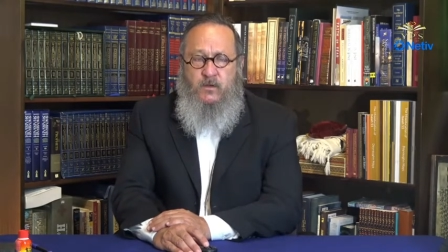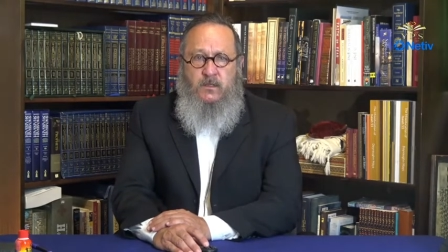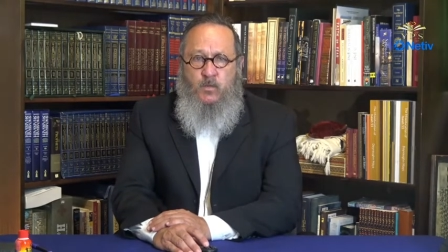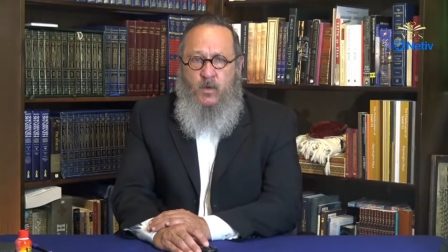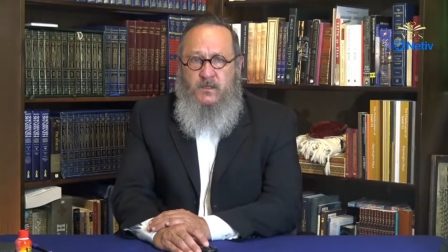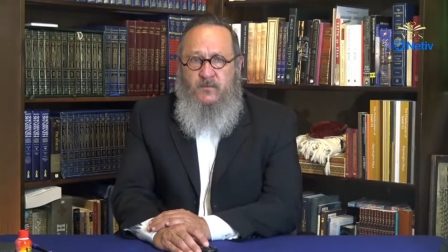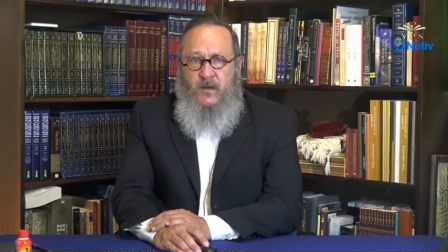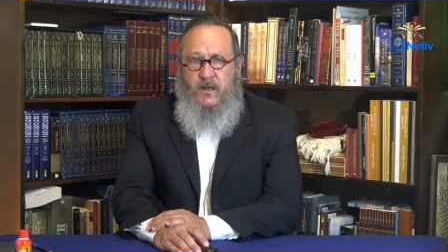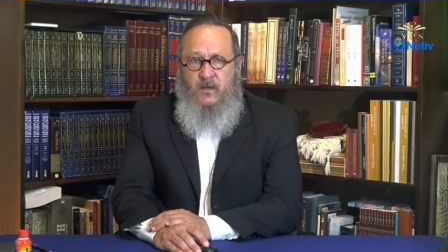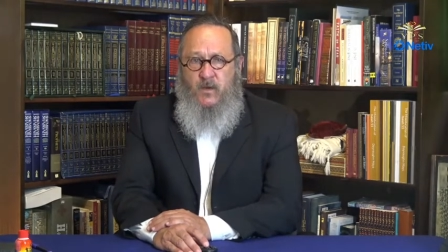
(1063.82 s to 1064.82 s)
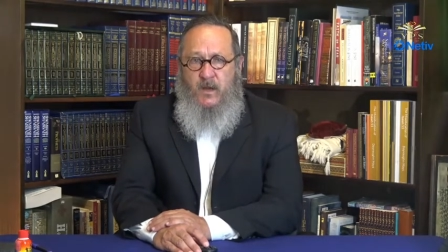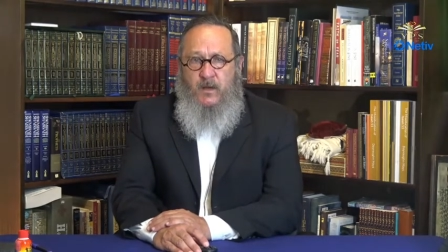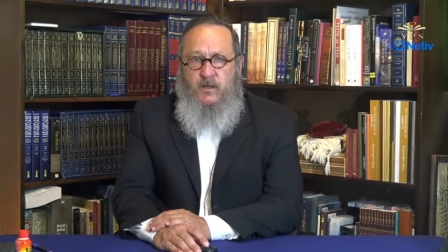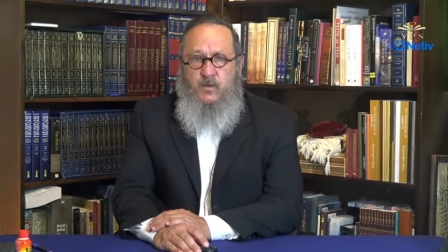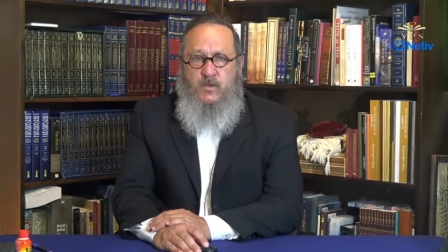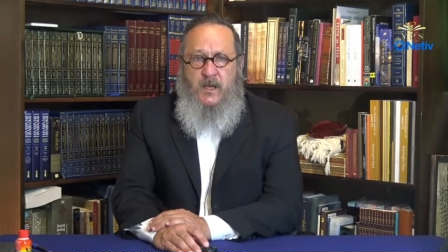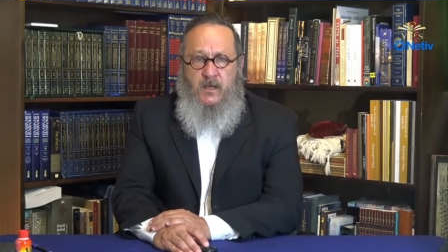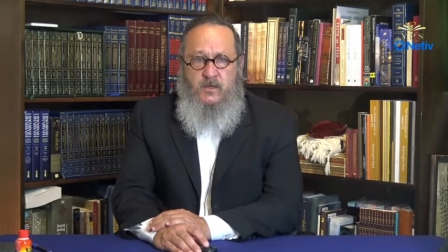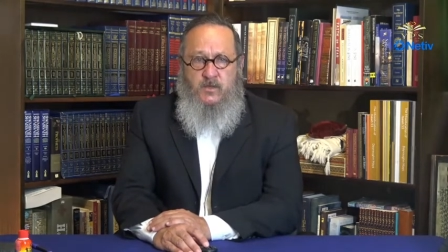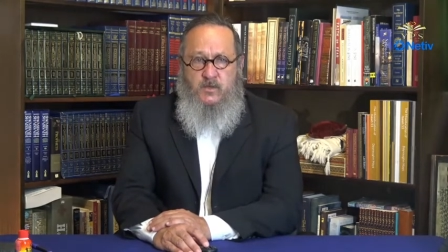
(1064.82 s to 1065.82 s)
You want to find a rabbi who
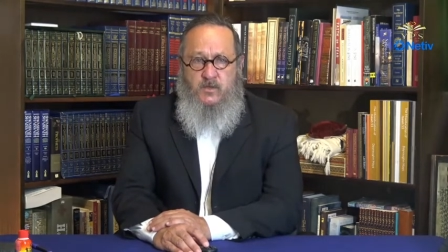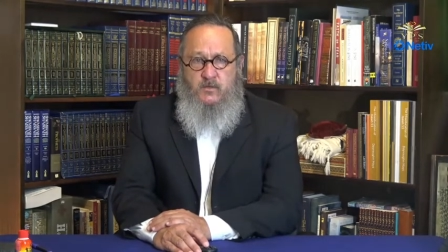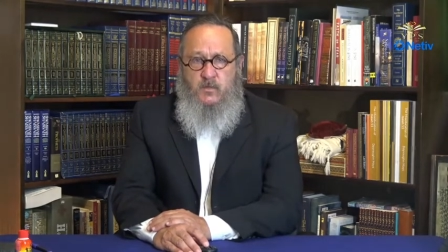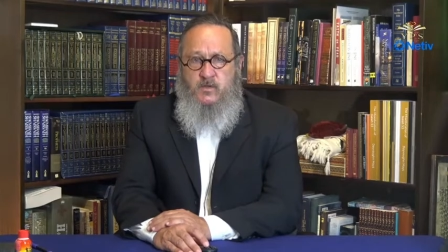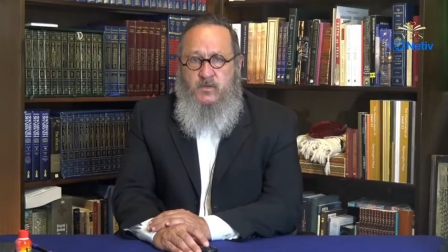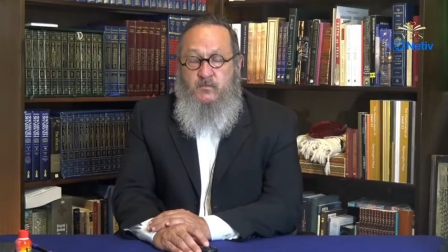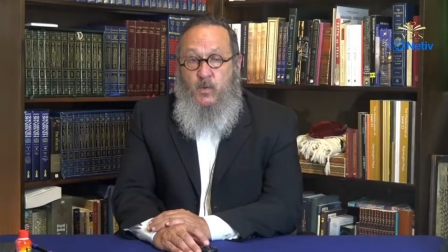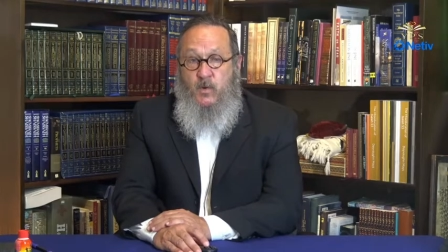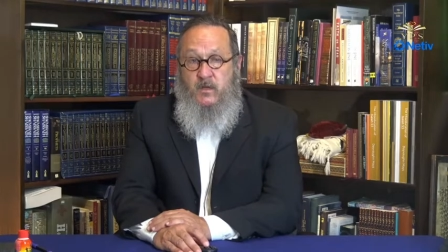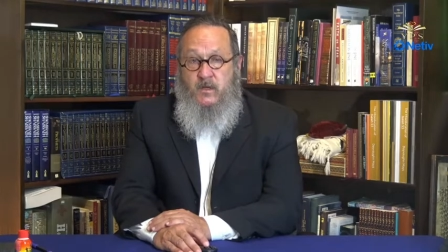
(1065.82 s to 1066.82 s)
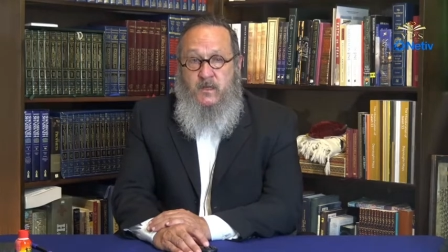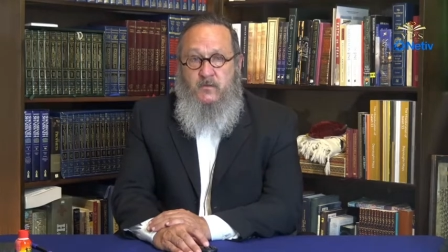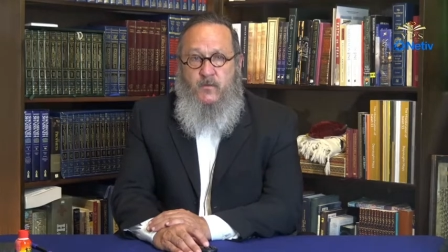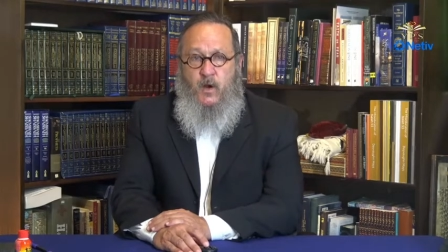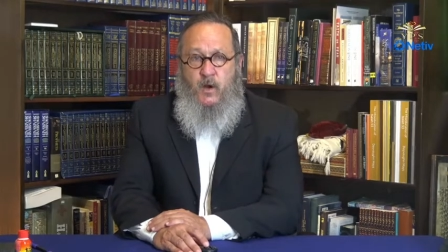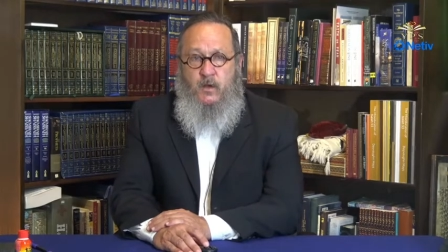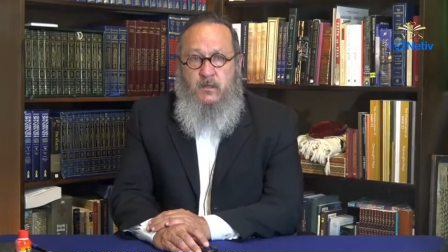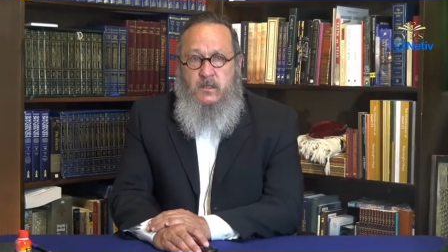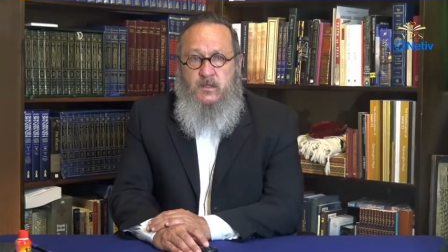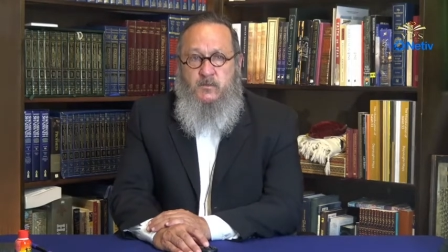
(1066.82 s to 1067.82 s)
challenges you. Most importantly of all,
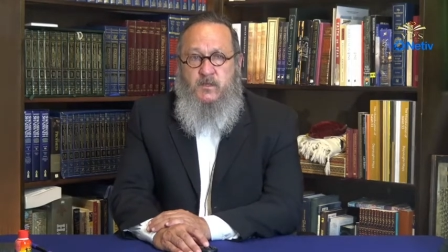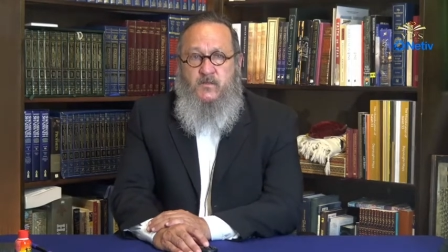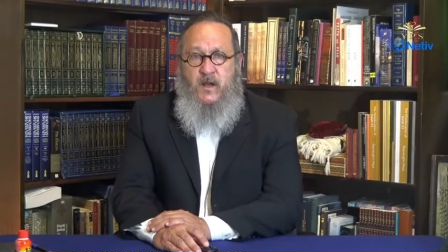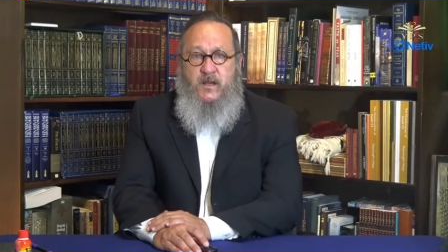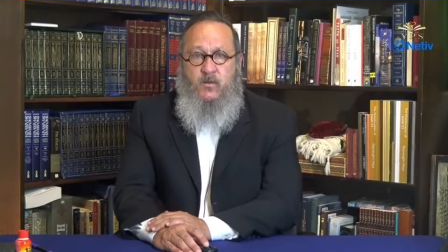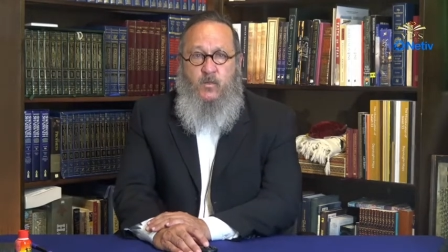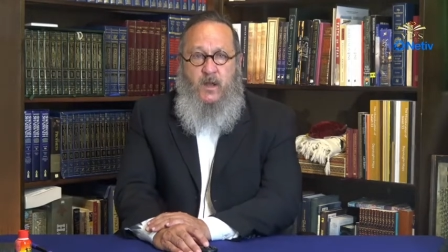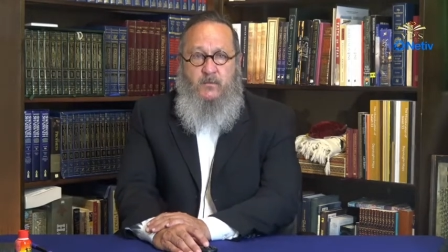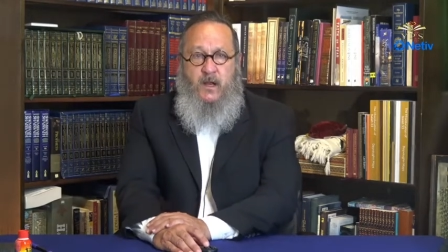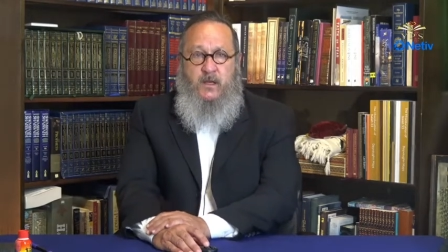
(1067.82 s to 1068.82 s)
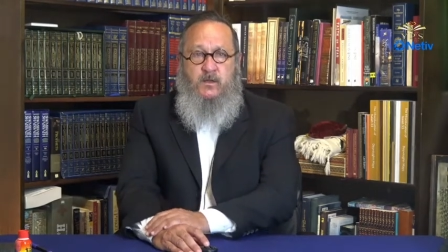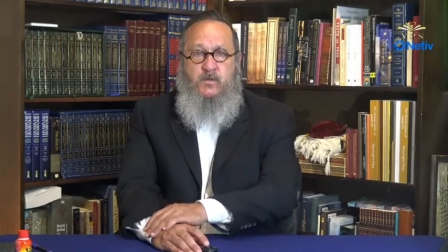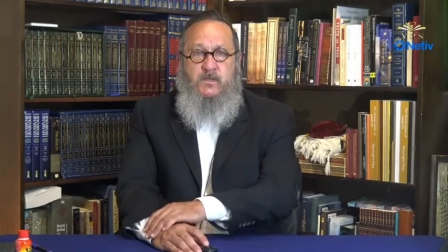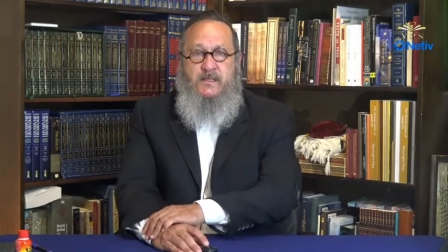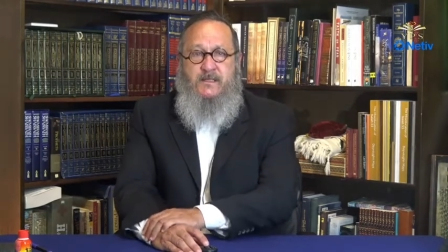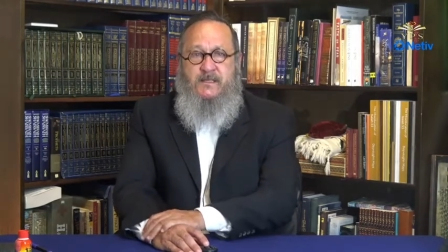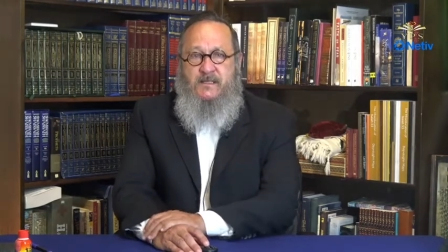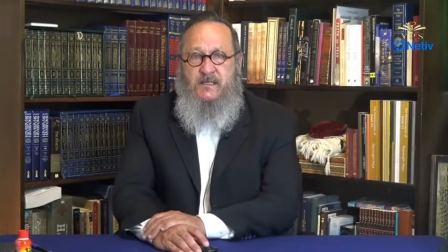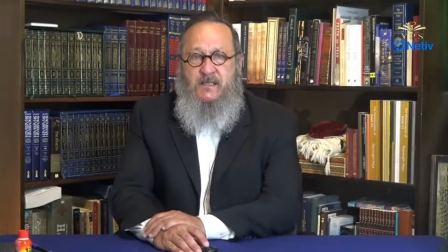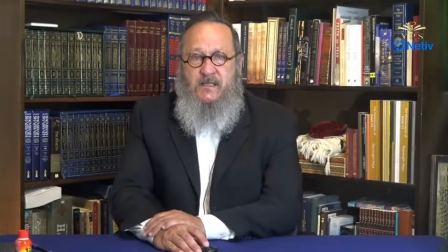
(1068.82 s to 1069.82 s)
you must find a rabbi who is
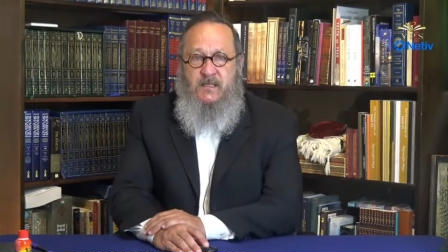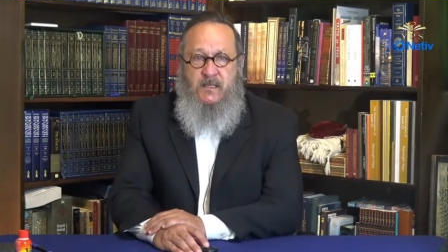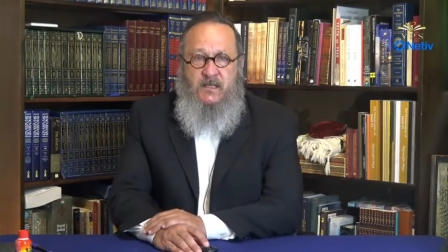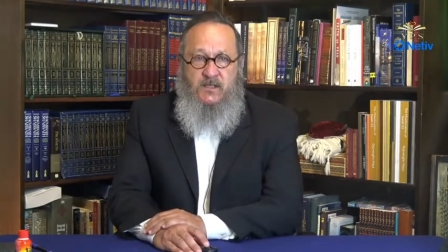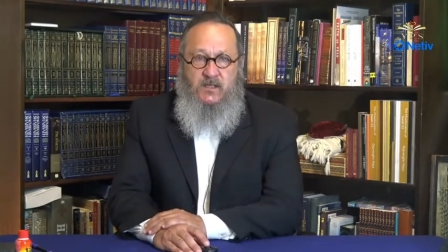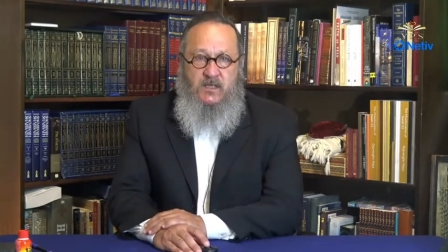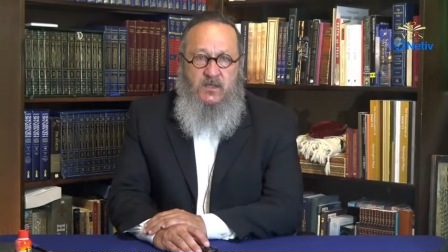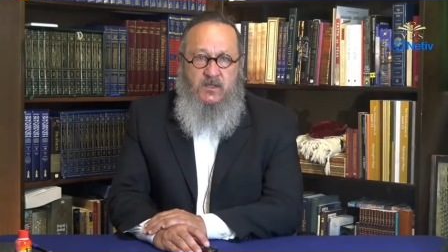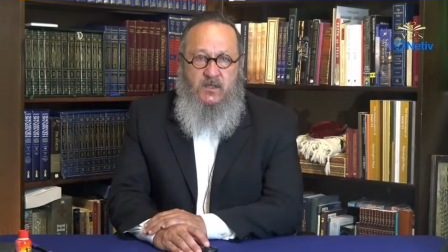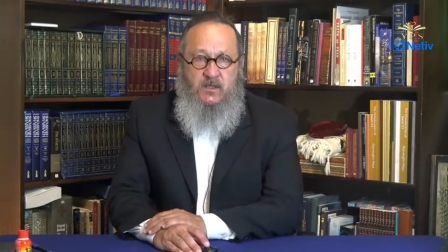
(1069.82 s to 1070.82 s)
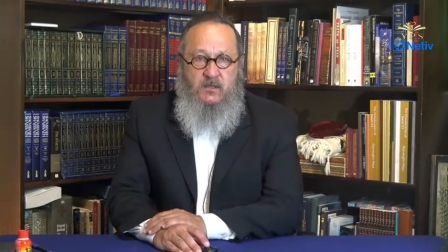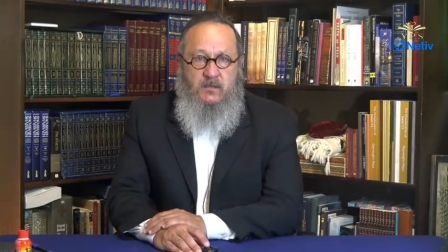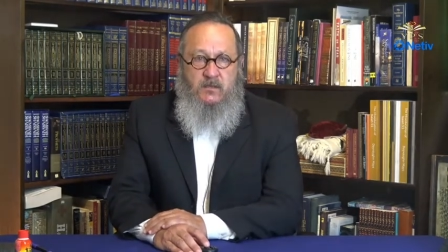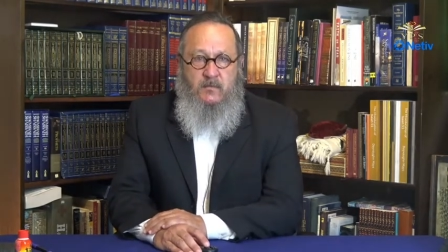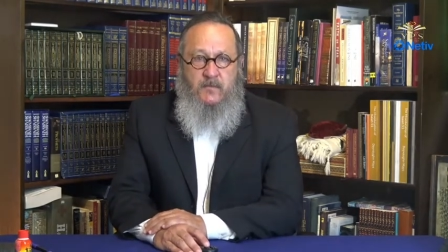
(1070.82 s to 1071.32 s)
consistent in his teachings.